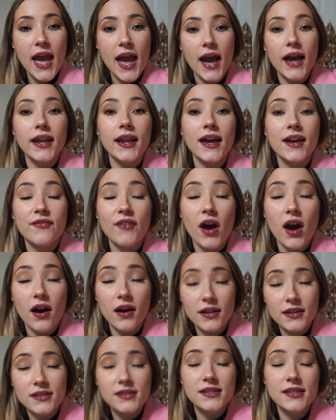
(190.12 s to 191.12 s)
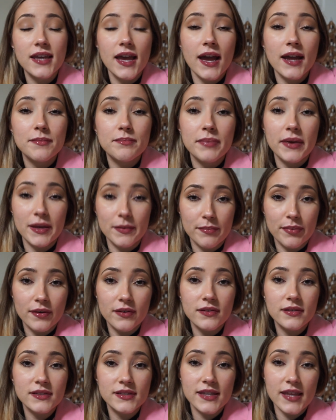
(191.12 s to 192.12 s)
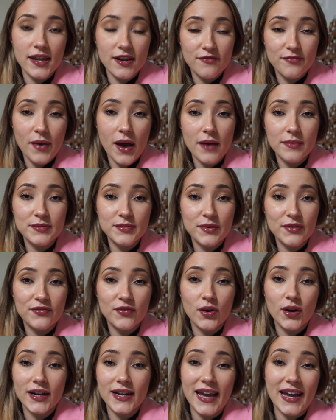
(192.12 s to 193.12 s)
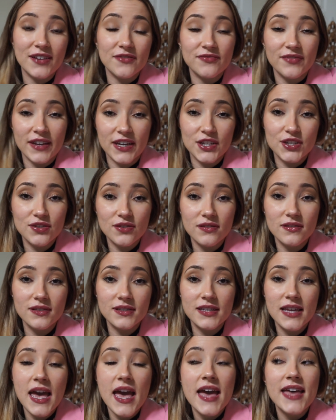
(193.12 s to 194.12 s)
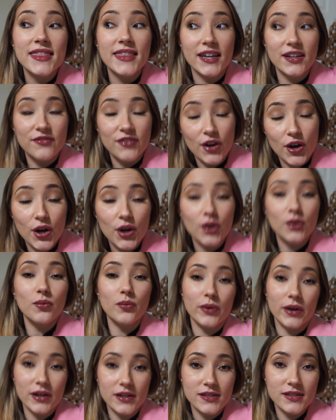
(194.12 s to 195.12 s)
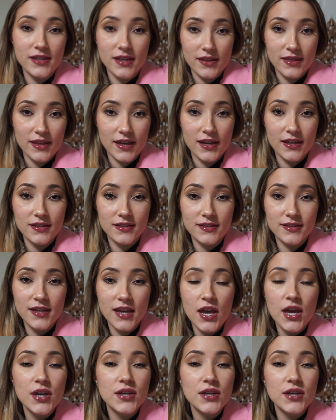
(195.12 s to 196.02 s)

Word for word: and I've honestly had pimples that have popped before and I had facials that have hurt worse than this.